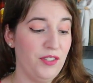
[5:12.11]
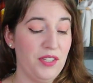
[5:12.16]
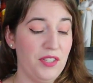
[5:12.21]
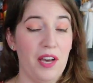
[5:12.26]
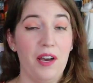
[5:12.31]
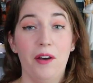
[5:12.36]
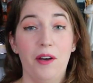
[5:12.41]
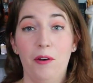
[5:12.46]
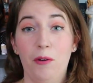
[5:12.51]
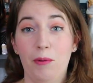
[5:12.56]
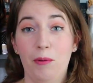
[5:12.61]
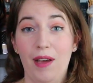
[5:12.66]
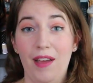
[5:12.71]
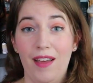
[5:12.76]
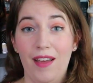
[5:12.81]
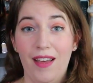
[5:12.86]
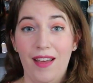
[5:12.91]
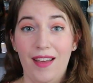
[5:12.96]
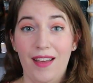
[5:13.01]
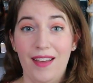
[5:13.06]
So
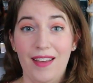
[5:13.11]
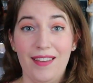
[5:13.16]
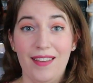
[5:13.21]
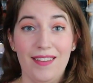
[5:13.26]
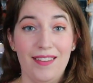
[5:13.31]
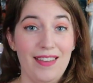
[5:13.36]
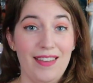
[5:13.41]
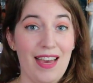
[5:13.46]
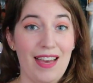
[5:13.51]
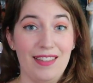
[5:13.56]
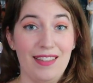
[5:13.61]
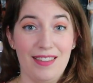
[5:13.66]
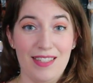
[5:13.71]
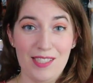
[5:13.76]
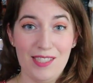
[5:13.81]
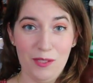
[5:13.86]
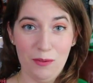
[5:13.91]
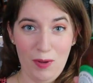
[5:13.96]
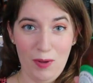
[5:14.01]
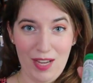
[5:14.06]
yeah,
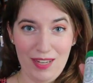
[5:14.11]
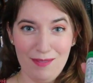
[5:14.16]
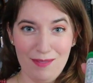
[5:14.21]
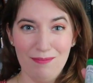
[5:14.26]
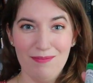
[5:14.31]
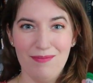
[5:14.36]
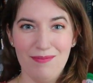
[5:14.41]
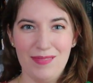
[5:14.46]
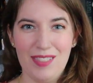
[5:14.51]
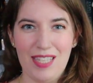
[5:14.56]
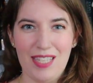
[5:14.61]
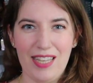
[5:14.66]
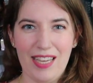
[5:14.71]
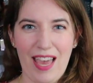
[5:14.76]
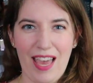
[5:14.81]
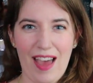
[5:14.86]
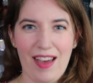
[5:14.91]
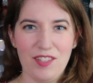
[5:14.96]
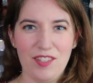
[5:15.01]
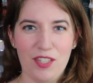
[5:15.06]
this one to the
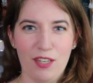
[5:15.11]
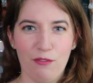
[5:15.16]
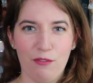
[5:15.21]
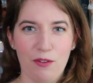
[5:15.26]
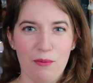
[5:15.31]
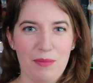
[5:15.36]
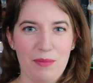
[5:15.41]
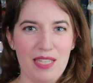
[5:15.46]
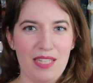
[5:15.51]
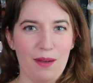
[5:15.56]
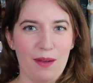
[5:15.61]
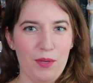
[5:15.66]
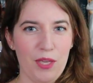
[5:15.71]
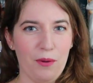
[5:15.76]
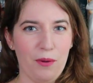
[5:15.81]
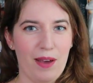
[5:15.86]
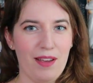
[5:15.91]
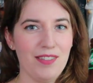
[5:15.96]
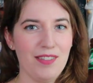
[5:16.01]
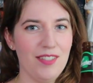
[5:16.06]
cashier from
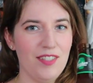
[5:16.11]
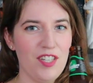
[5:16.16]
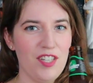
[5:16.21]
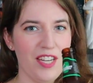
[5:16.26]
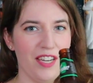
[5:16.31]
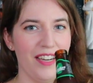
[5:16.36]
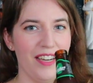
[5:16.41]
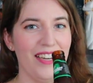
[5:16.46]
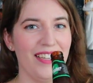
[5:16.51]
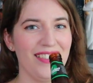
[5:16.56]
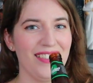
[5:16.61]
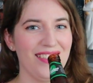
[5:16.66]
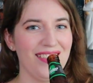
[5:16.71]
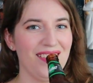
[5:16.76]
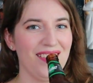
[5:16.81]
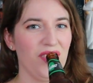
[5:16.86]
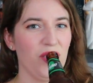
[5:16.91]
BWS. Cheers.